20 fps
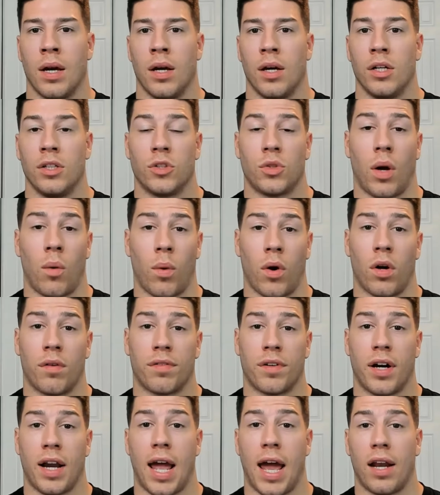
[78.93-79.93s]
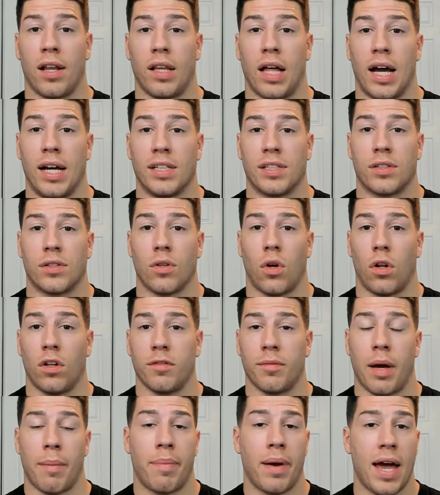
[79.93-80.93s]
So I went over and analyzed all of
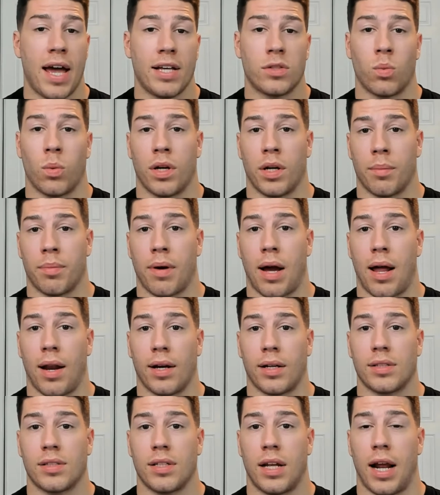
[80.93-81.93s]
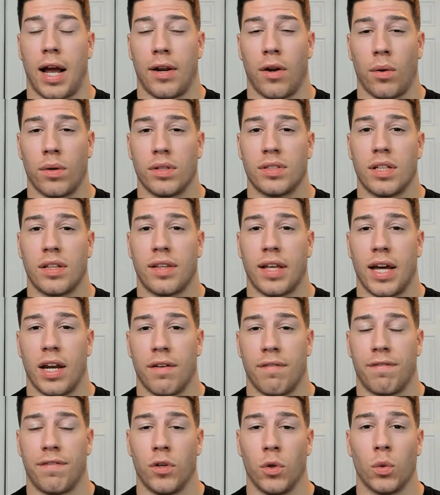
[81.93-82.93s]
my past winning products, and I noticed that they had a
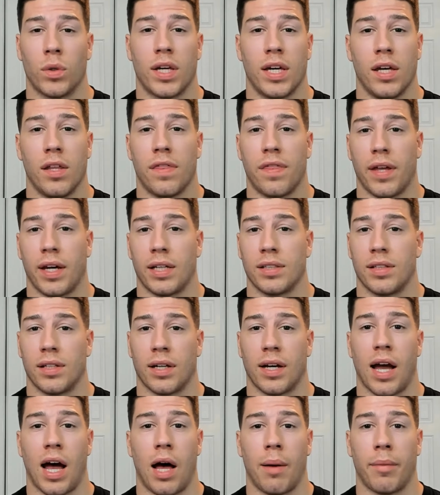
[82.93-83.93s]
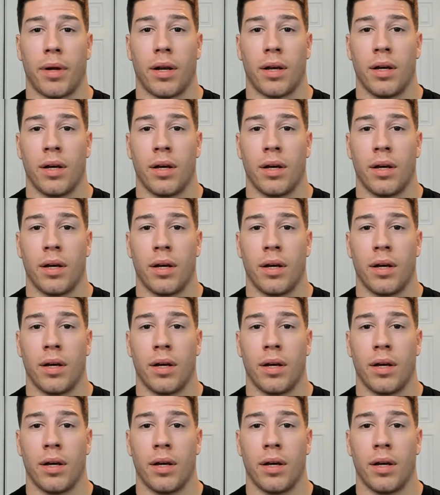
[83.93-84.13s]
few key things in common.